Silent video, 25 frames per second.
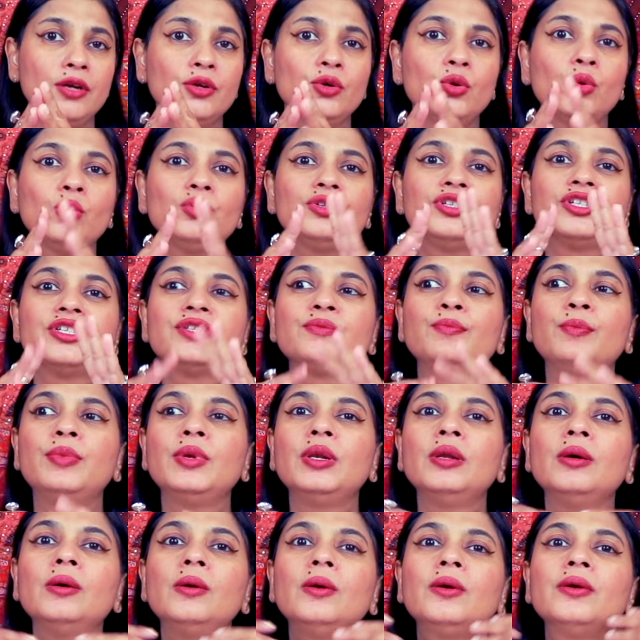Don't just
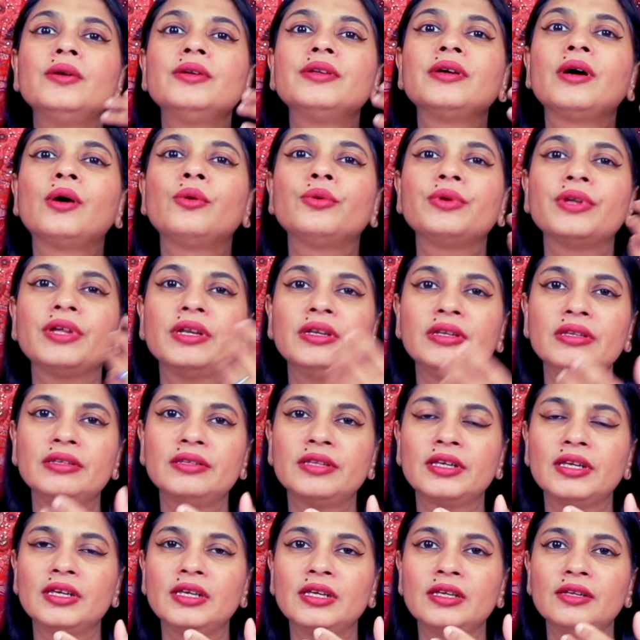blurt out
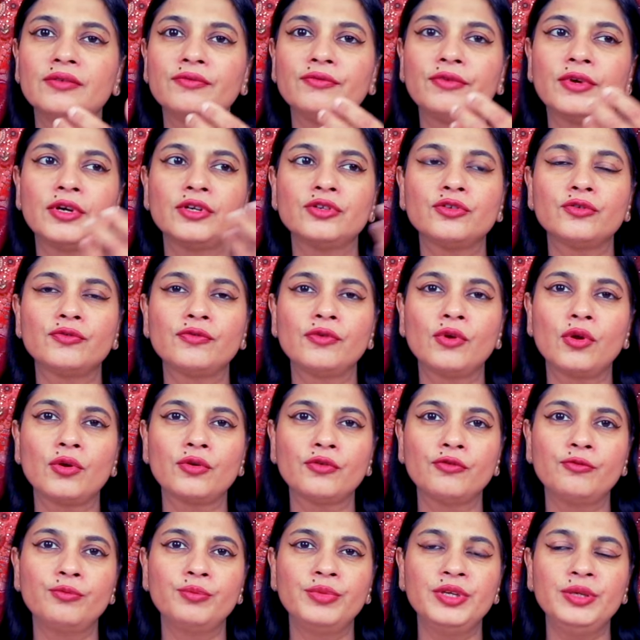anything in front of a lot
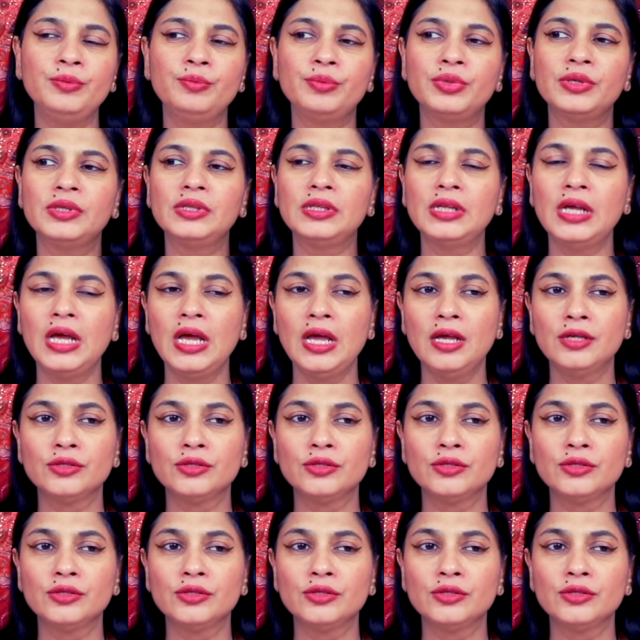of people